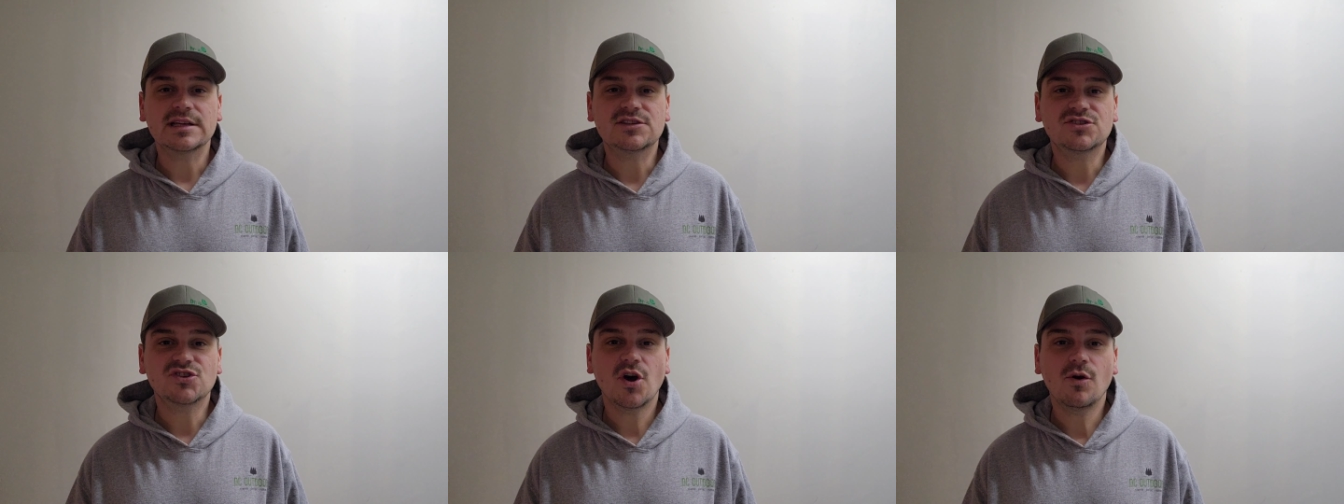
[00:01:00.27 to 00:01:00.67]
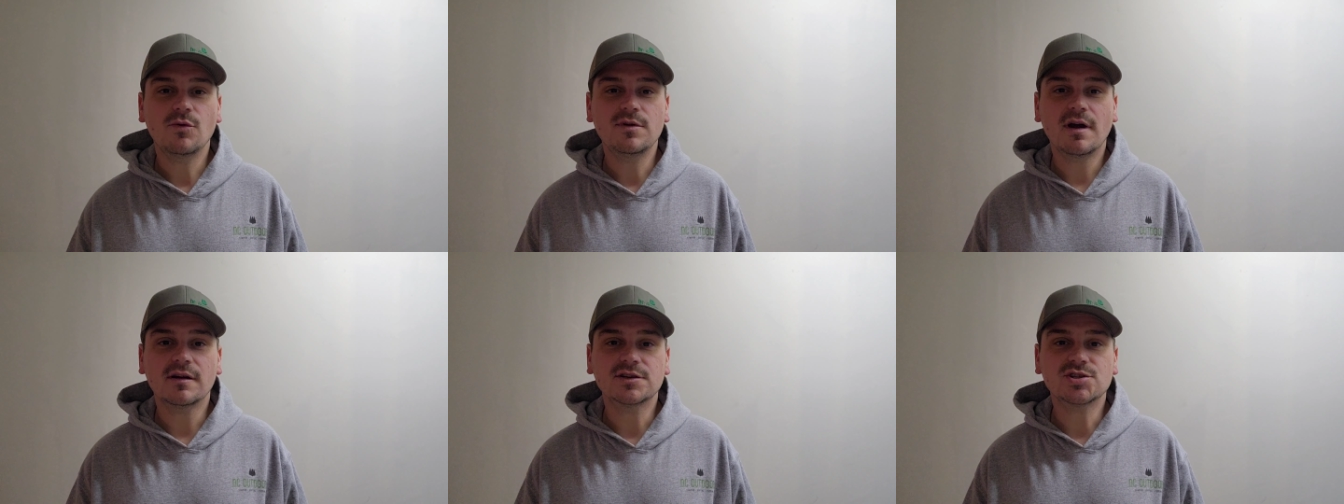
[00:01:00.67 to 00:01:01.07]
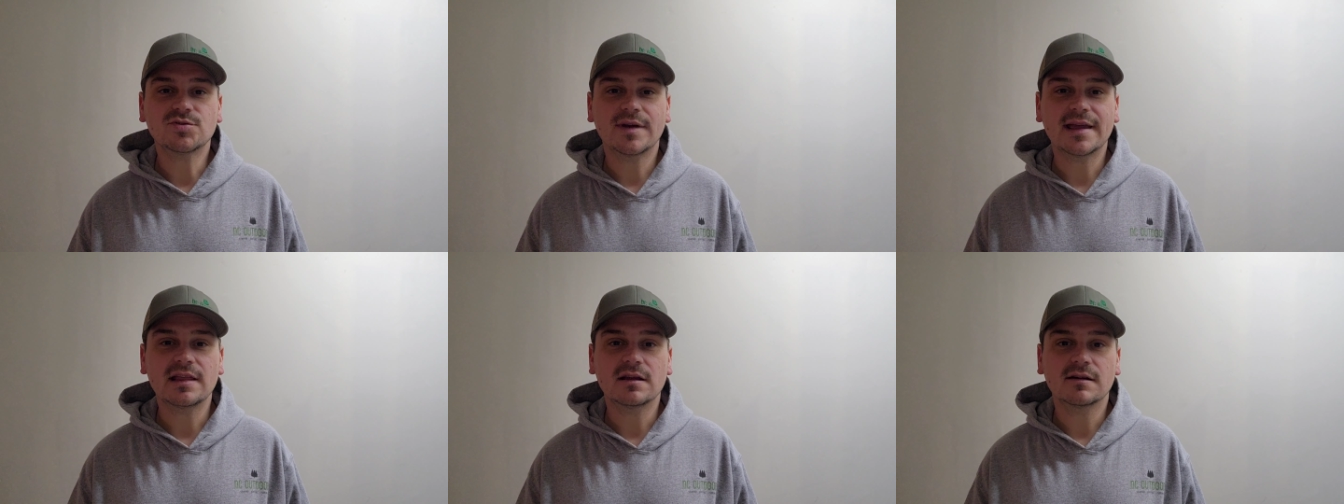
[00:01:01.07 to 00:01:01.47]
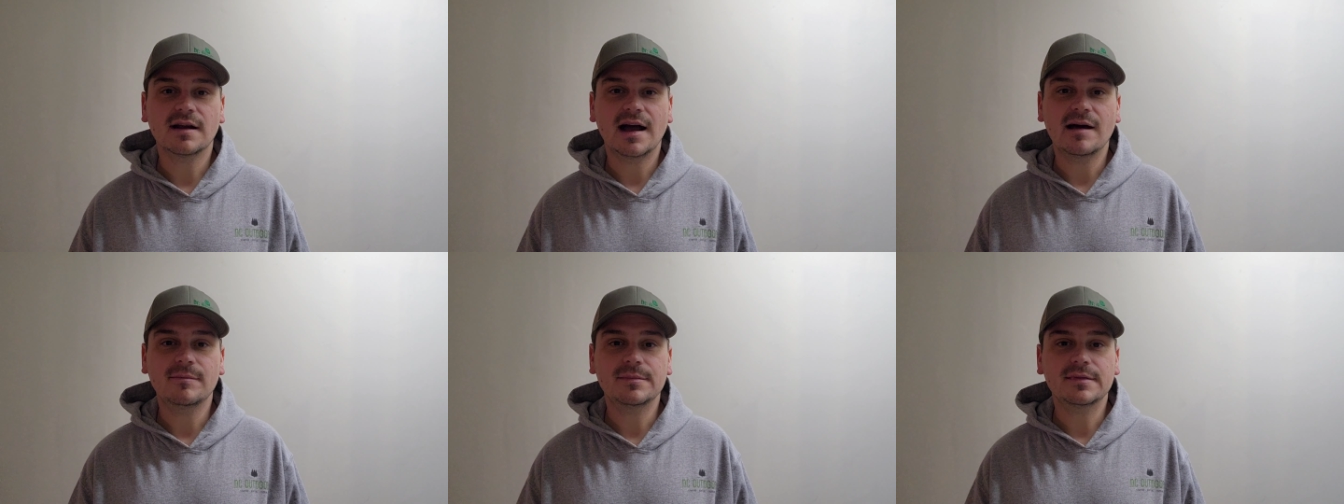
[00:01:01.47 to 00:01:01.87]
we towed our
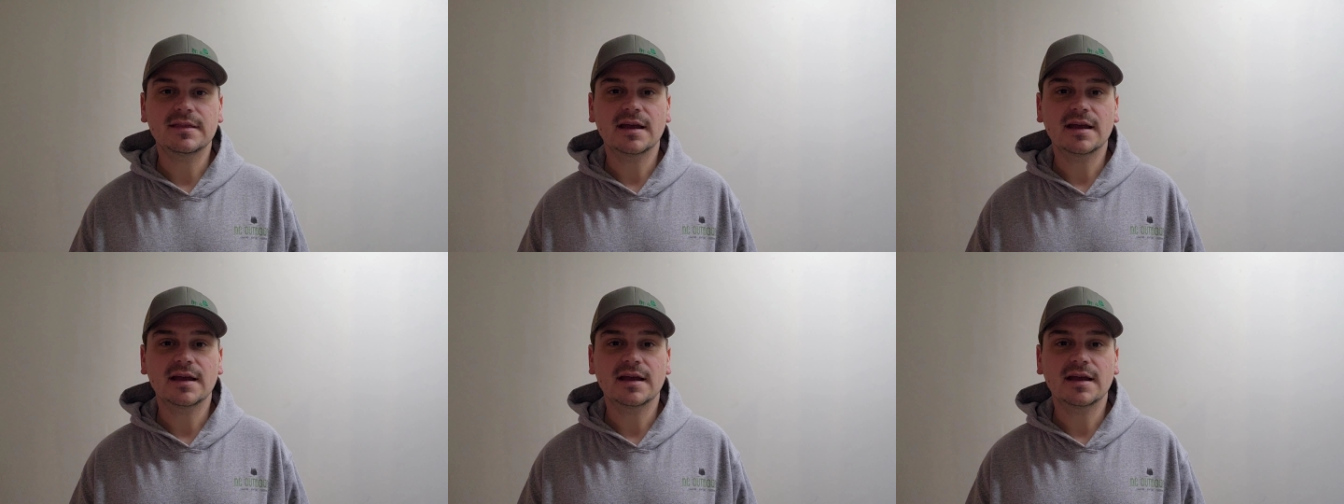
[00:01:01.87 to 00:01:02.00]
trailer up